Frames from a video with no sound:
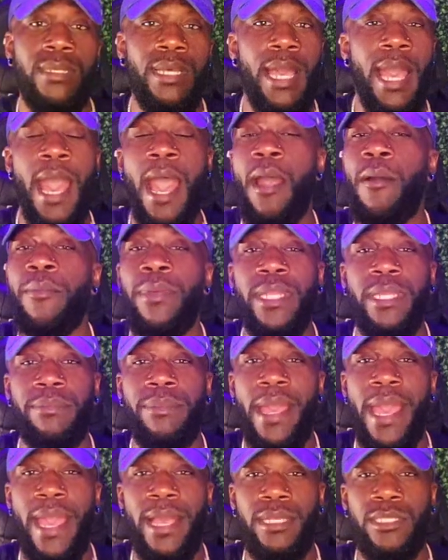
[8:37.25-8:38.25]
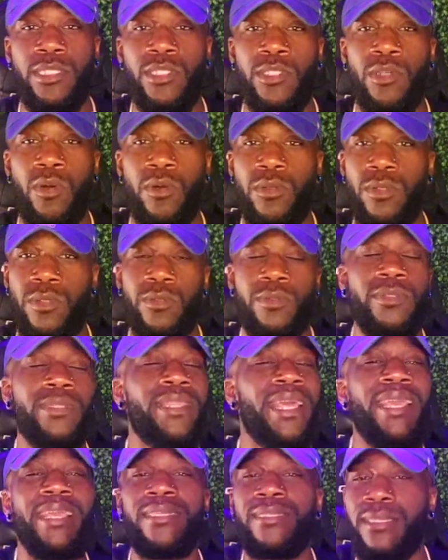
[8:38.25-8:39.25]
How many bags total?
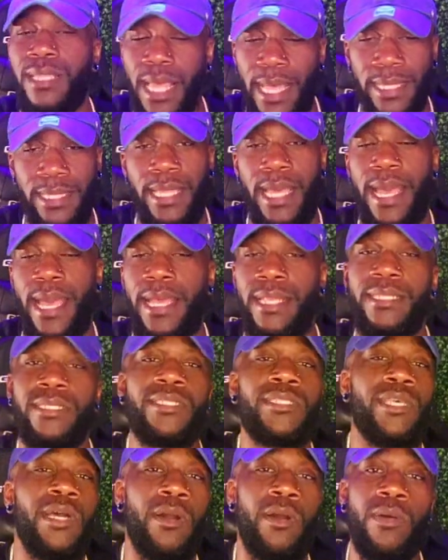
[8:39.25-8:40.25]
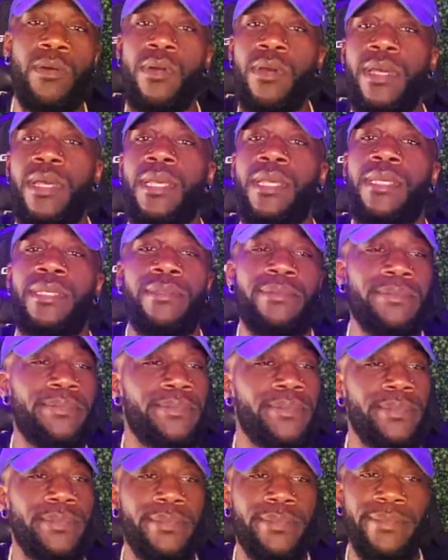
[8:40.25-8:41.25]
Things like that. So,
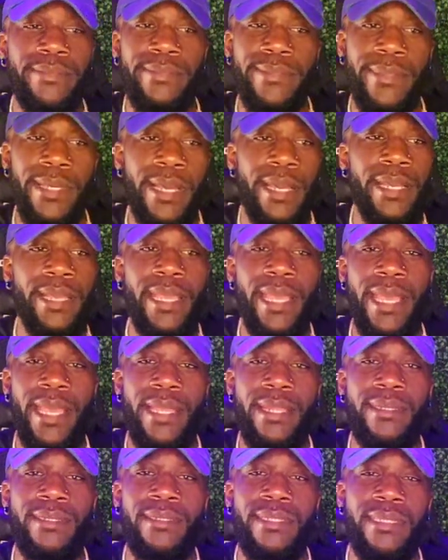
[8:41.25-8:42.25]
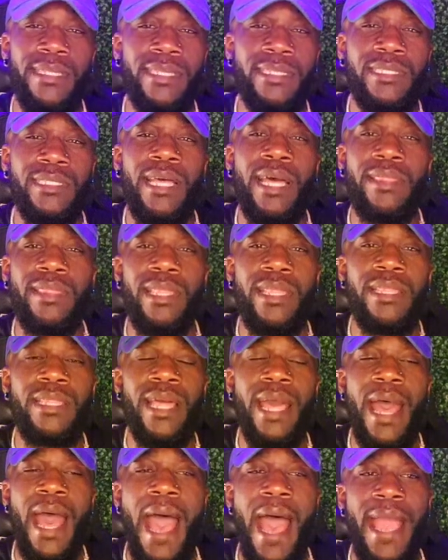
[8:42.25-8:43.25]
again, is nothing
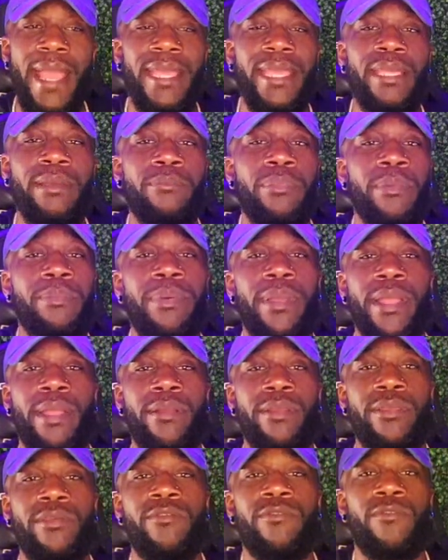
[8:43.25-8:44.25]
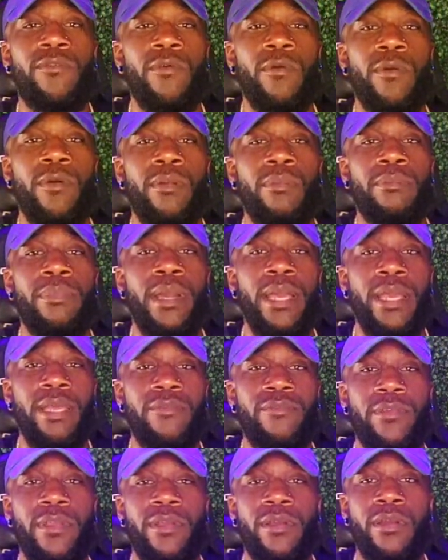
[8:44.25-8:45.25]
that I can prepare you for, but
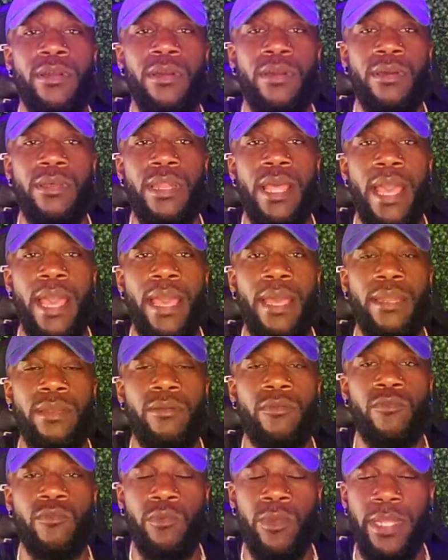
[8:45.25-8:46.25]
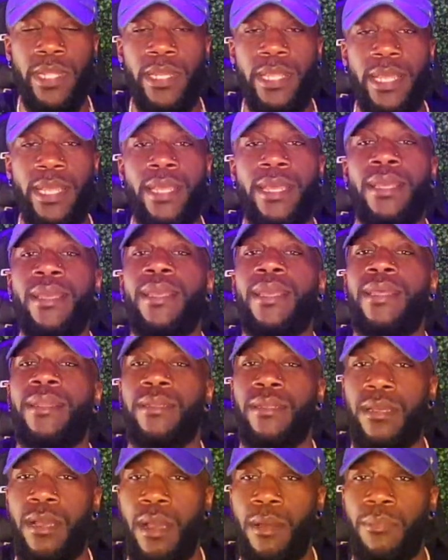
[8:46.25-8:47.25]
if you're good at reading
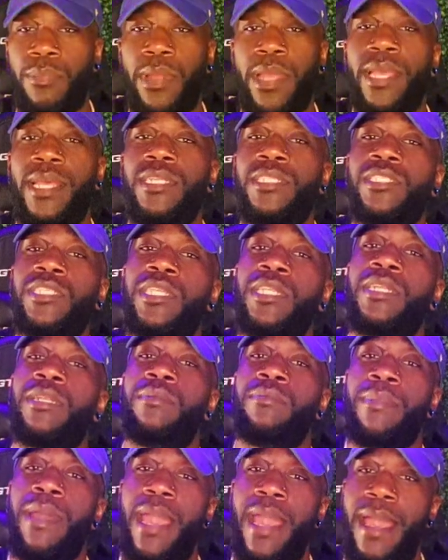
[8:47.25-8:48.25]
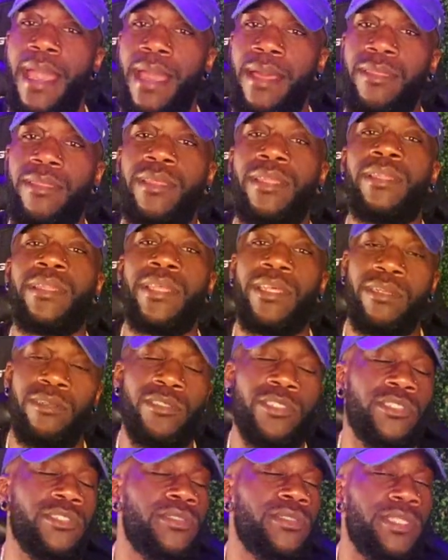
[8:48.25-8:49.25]
and comprehension and math and
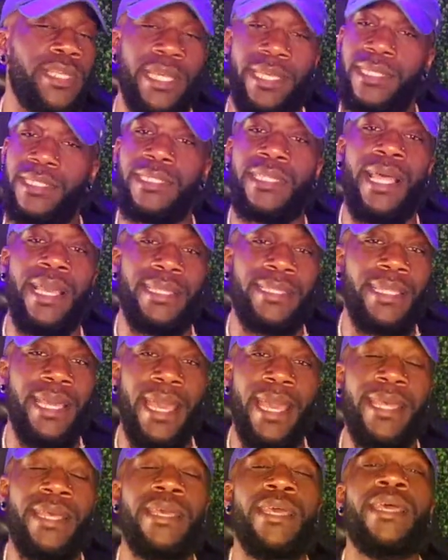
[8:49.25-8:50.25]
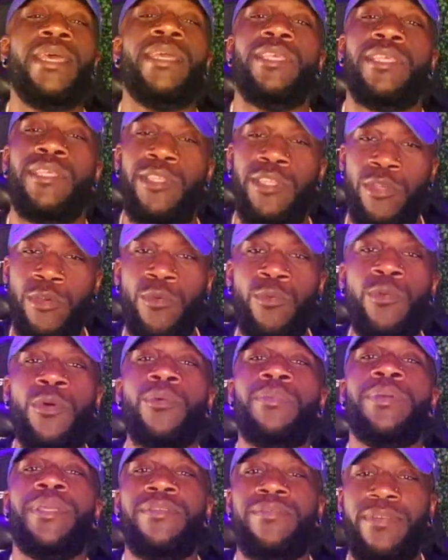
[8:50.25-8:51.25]
literature, things like that, you will
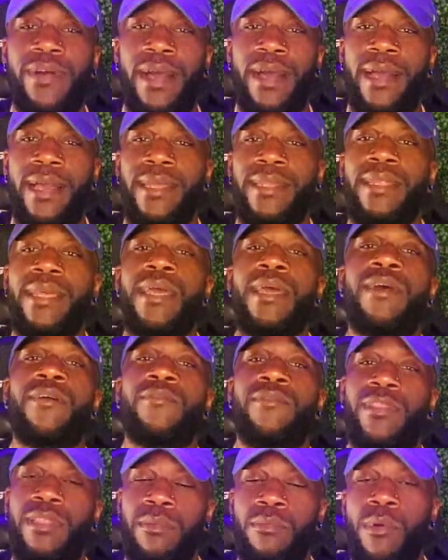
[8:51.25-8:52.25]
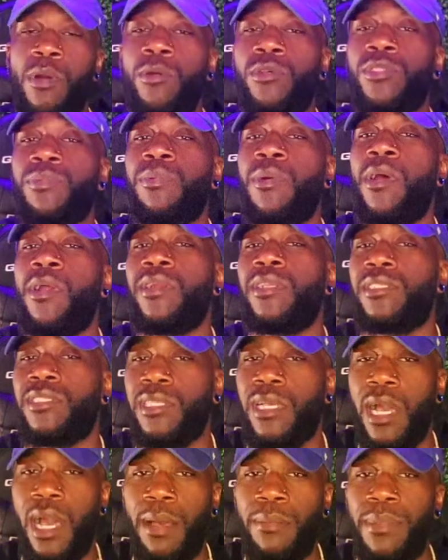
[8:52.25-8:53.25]
be fine. For the most part, it's
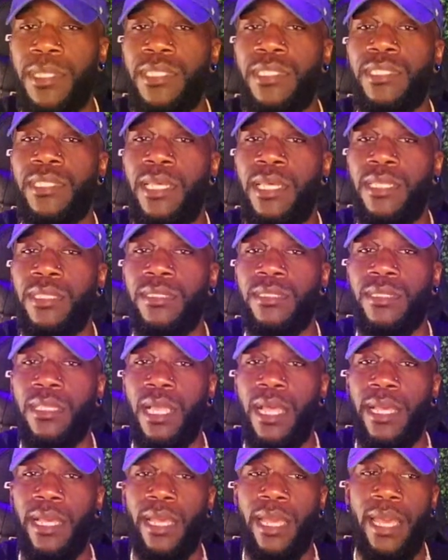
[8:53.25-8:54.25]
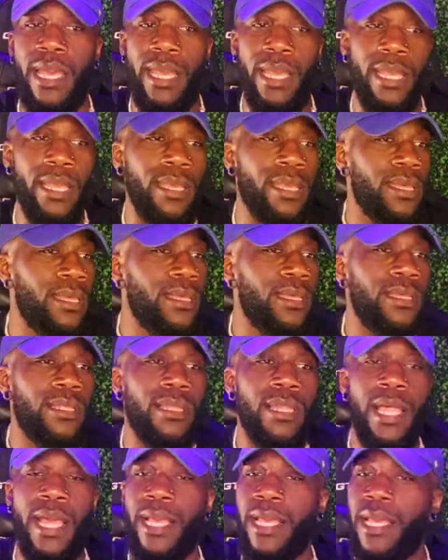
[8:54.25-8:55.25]
common sense. Like, hey,
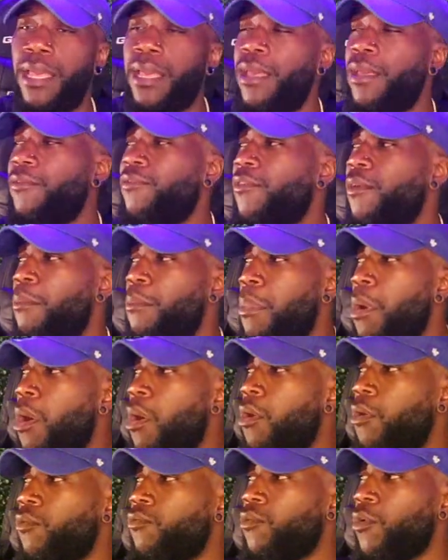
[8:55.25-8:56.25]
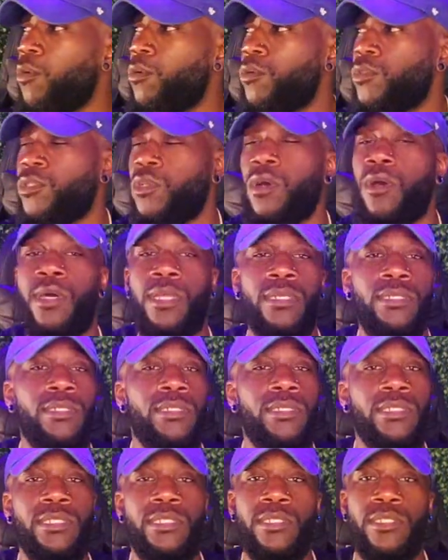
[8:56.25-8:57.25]
like if a ball rolls on
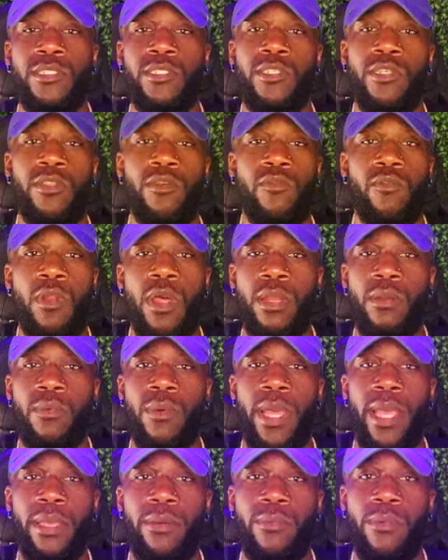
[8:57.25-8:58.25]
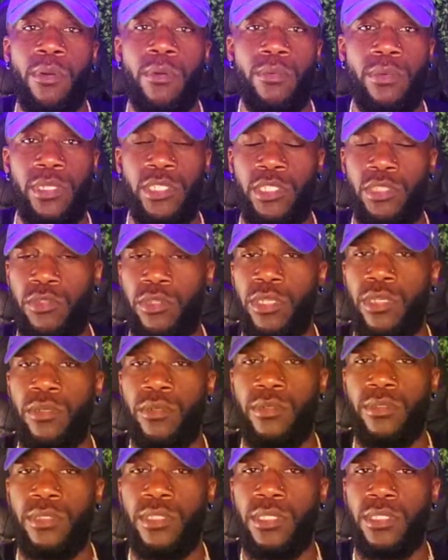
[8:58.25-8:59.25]
to the runway, what would you
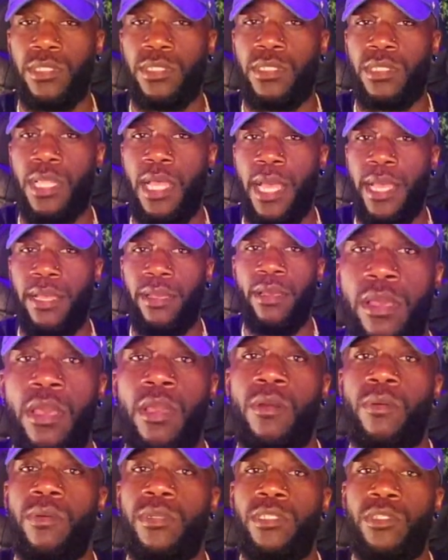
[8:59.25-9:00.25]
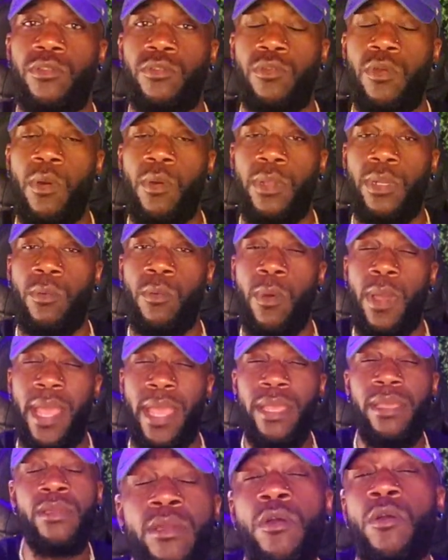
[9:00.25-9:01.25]
do? It's just like, would you throw it
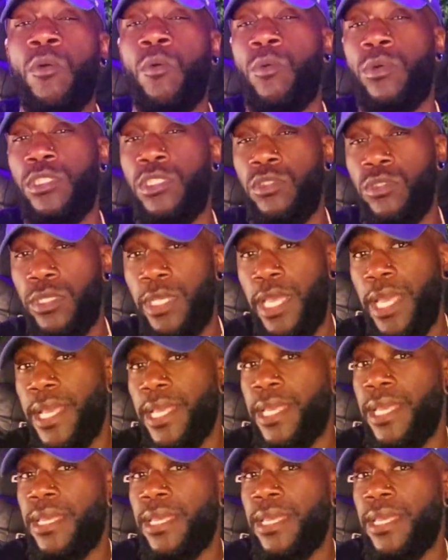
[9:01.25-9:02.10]
away? Would you kick